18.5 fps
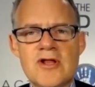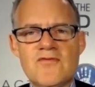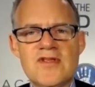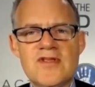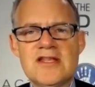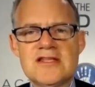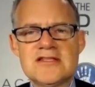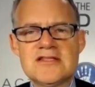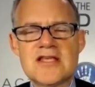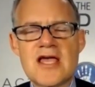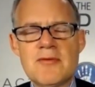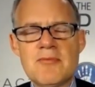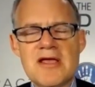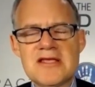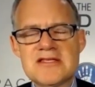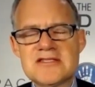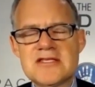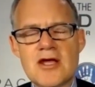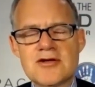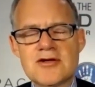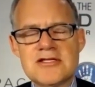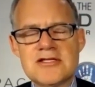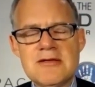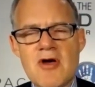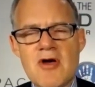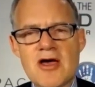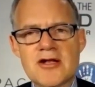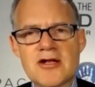it fit inside my
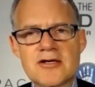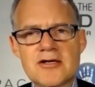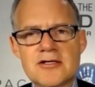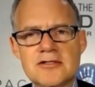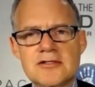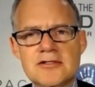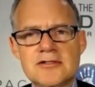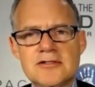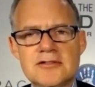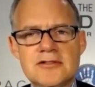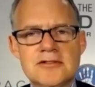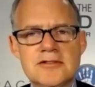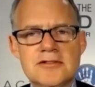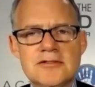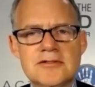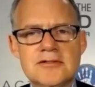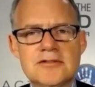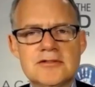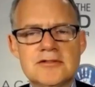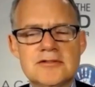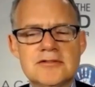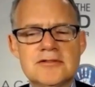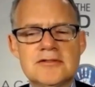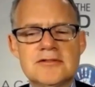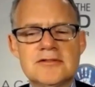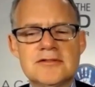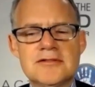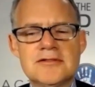CRT monitor? It would
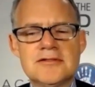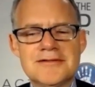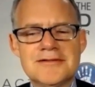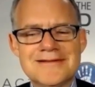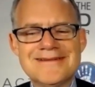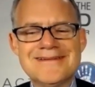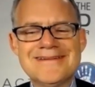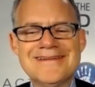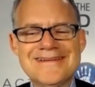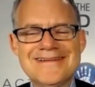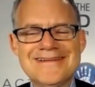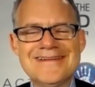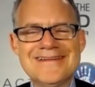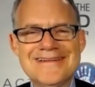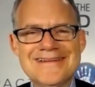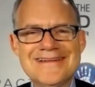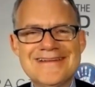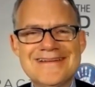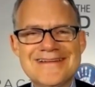not. It definitely would not.